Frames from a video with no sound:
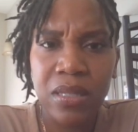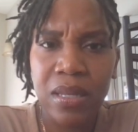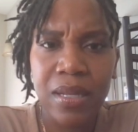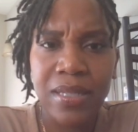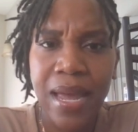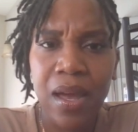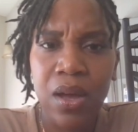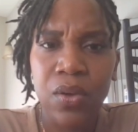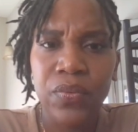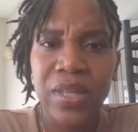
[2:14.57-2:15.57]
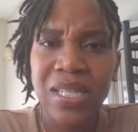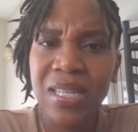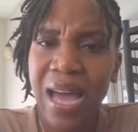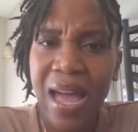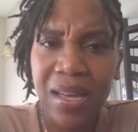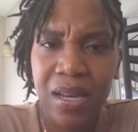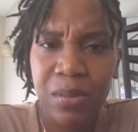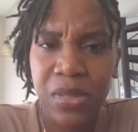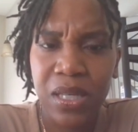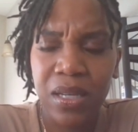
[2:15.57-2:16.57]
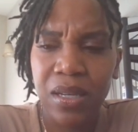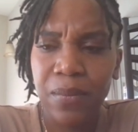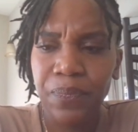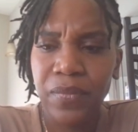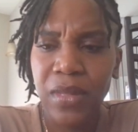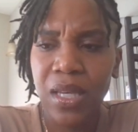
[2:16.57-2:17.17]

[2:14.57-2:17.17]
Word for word: sitting down, this guy comes in.